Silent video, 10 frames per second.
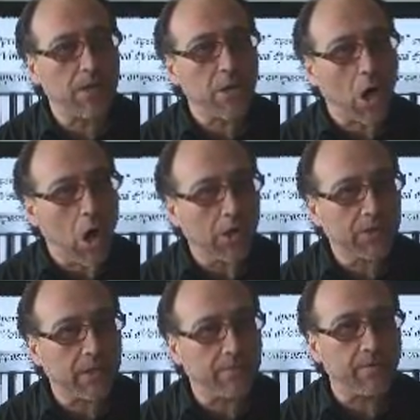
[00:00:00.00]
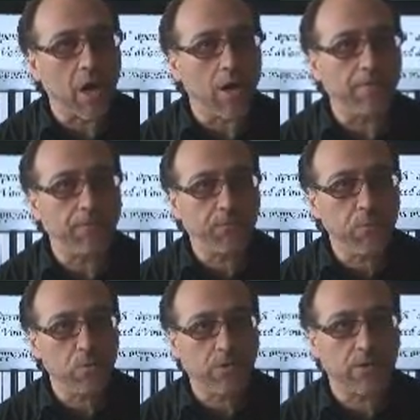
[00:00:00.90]
1 octave of
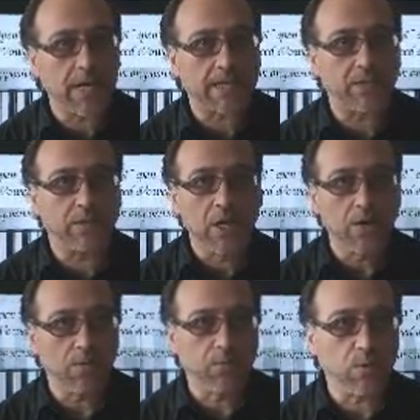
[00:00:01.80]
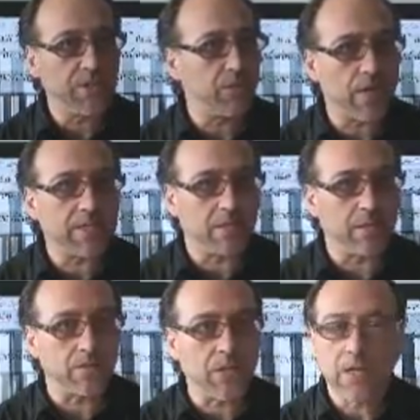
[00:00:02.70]
full connected voice
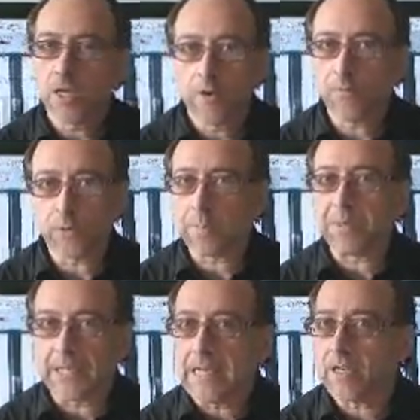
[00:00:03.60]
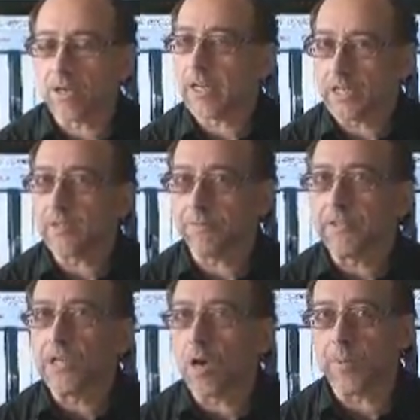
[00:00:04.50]
resonance for the beginner is a
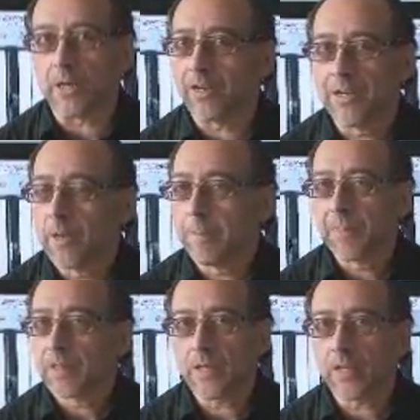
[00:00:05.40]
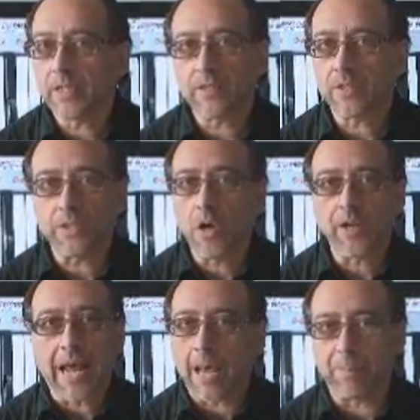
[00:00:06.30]
phenomenon. It's
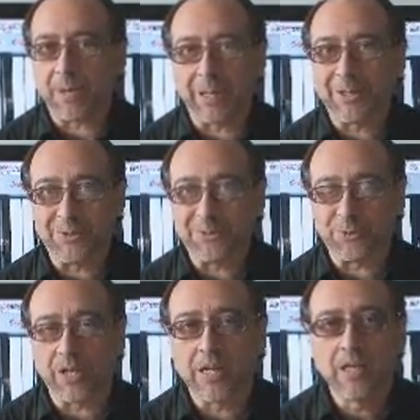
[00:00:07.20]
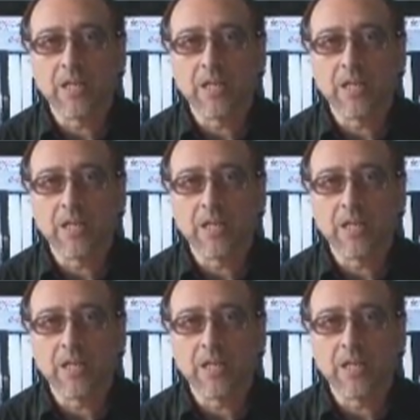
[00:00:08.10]
not happening usually.